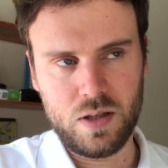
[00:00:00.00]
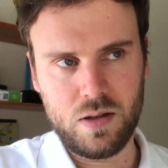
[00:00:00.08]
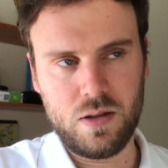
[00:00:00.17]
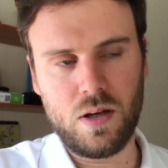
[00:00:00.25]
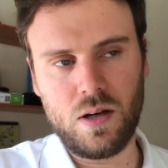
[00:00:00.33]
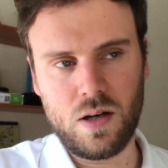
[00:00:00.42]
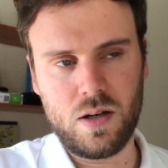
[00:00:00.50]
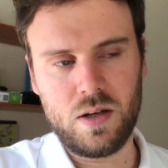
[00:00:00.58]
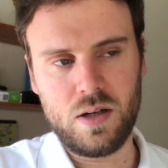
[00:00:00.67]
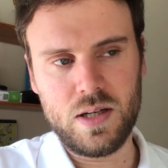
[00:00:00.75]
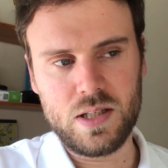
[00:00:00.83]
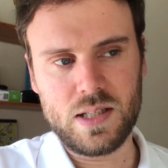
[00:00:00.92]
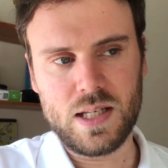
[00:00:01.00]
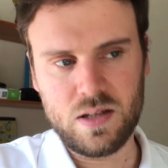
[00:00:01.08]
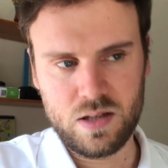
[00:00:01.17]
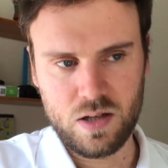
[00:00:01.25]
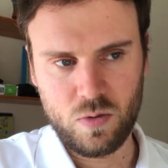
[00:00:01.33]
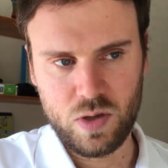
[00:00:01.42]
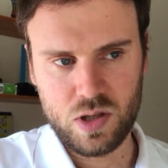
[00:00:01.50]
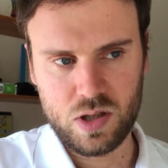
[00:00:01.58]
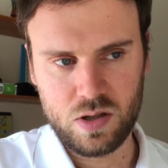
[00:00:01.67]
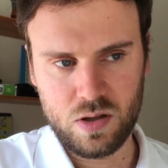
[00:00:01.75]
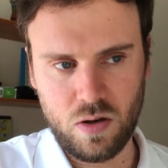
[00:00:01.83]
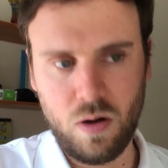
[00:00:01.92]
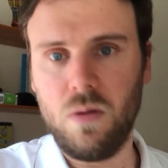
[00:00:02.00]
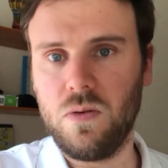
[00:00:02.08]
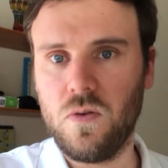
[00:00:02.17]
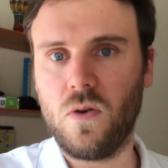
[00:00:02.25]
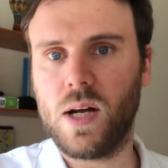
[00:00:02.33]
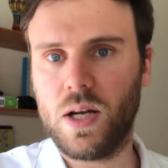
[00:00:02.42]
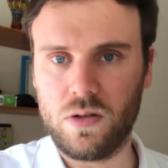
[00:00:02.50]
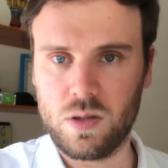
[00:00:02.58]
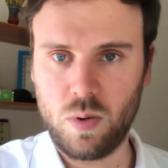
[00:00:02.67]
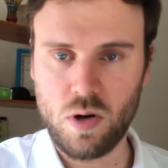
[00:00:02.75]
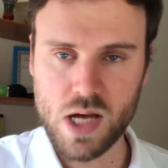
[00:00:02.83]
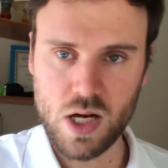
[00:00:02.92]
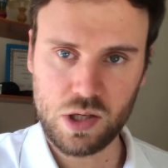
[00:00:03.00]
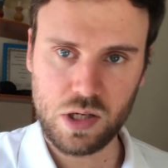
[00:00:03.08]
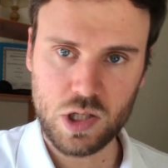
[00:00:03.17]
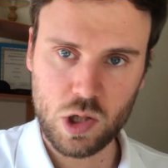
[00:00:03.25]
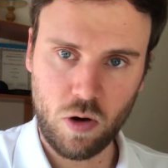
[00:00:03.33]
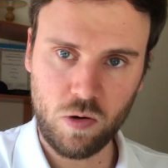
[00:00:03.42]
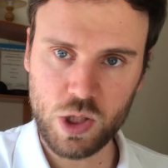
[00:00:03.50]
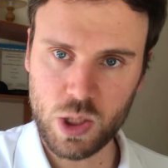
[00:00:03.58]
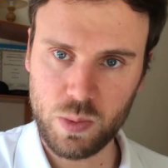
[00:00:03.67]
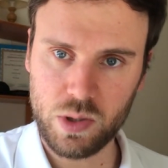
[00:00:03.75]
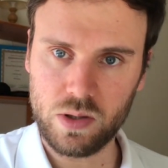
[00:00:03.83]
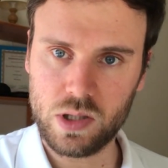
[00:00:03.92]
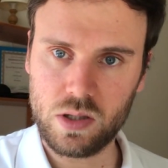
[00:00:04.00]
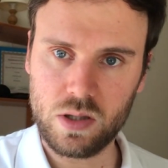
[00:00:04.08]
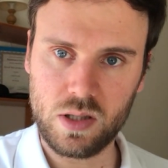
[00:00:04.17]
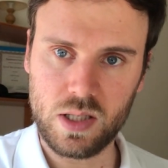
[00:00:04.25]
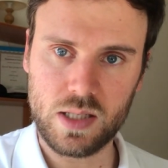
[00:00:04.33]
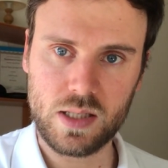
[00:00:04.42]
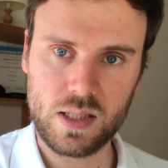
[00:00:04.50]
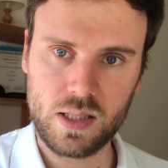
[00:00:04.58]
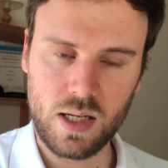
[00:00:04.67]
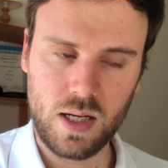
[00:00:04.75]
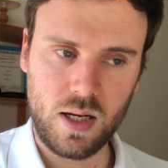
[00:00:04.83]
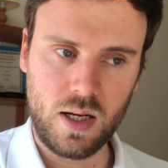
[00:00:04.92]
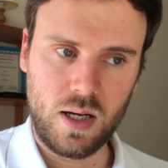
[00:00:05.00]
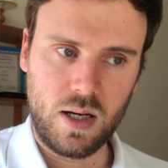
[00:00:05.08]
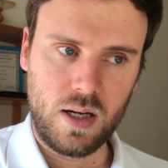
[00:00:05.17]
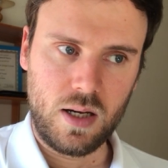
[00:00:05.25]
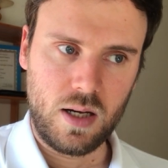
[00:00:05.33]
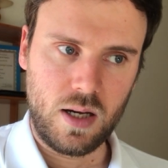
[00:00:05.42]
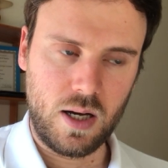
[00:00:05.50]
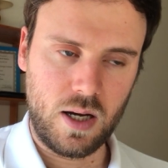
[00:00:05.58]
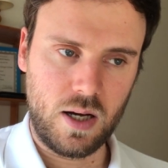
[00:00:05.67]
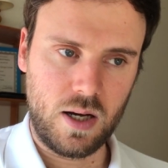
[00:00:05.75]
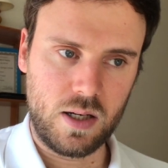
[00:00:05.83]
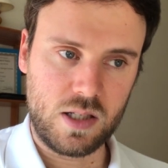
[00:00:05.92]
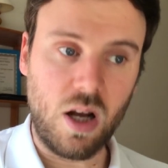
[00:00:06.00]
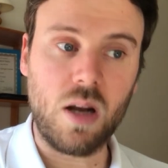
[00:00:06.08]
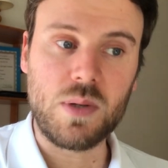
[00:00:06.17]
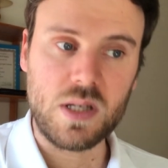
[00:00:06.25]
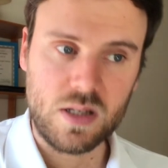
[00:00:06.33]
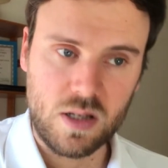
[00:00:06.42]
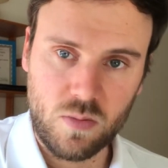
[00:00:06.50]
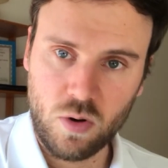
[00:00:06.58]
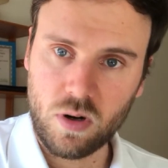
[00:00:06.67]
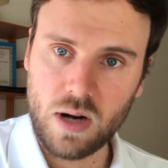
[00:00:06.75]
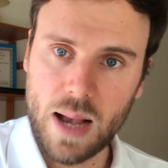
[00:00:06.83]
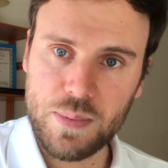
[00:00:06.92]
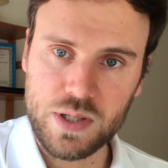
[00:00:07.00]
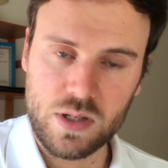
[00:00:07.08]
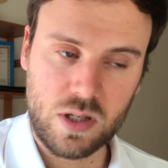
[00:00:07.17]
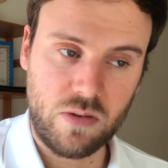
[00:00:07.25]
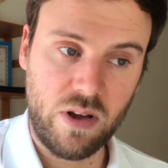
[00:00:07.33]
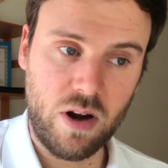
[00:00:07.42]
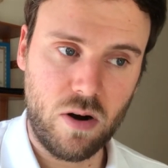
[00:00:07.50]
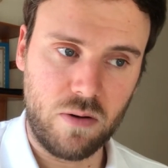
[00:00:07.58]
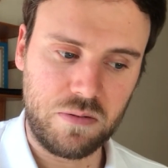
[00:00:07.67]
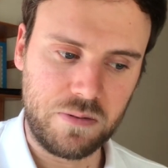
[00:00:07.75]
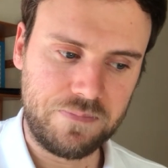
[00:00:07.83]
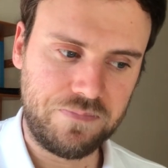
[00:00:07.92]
there is a sense in which all four letters potentially contribute to this uh, solipsism or absence thereof